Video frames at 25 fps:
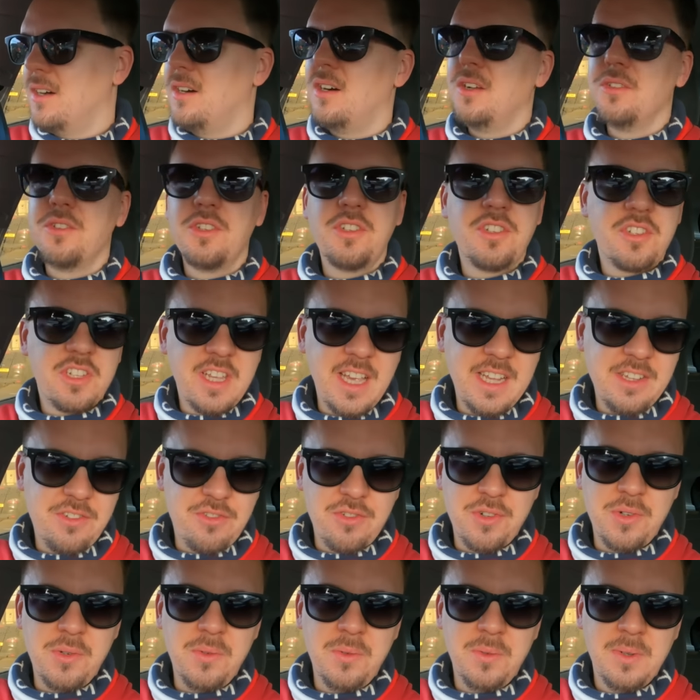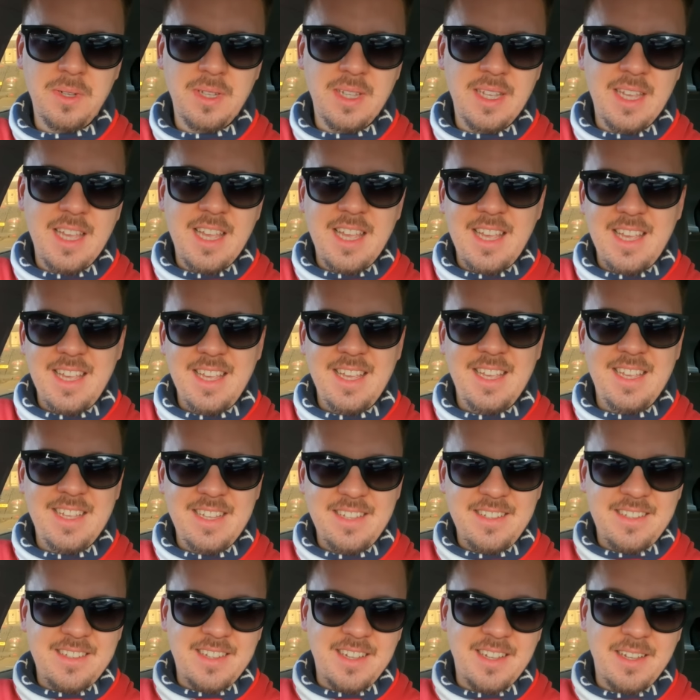On the schedule
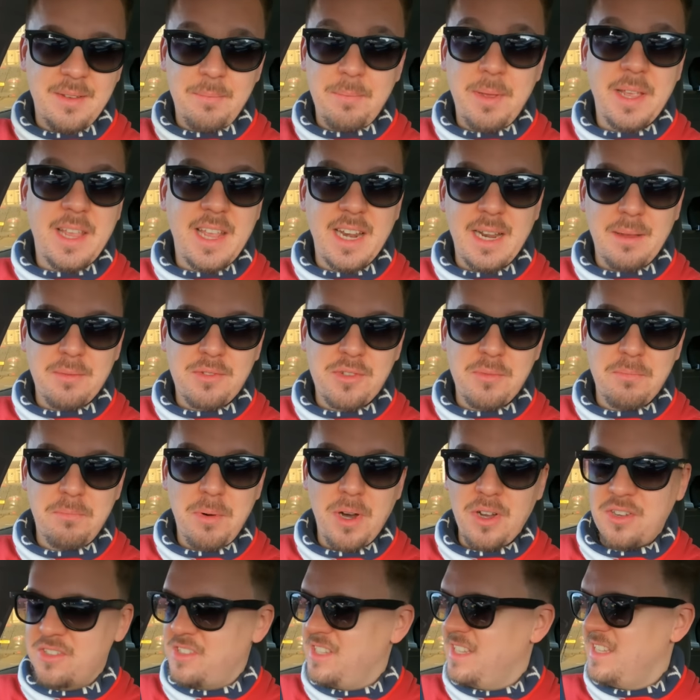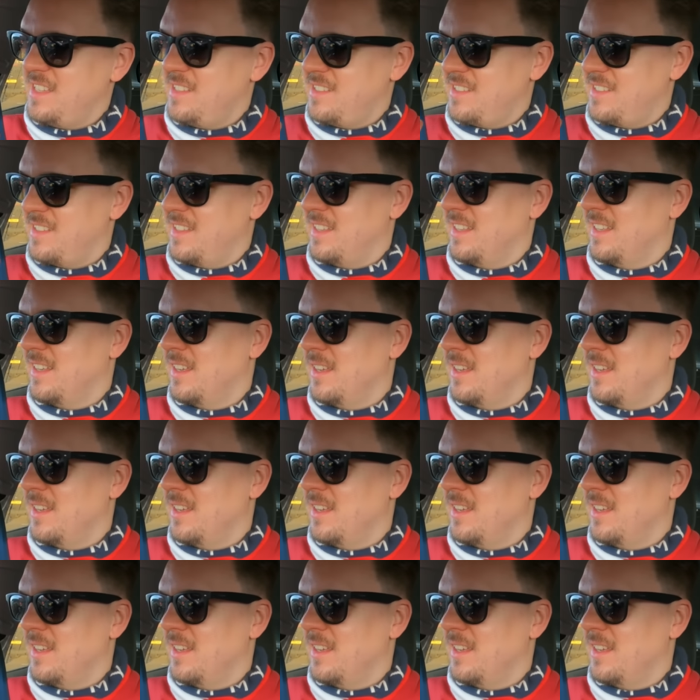is picking up some boxes,